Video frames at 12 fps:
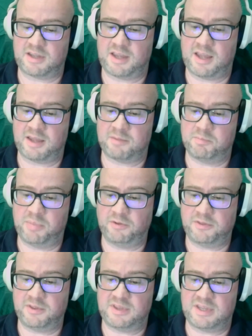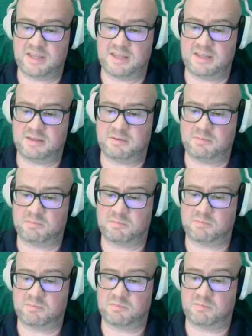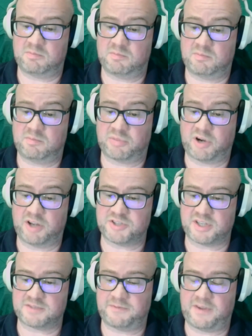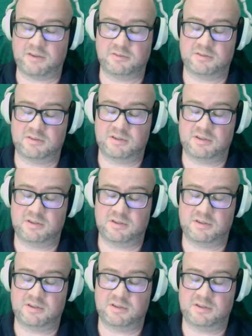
And both of the projects failed.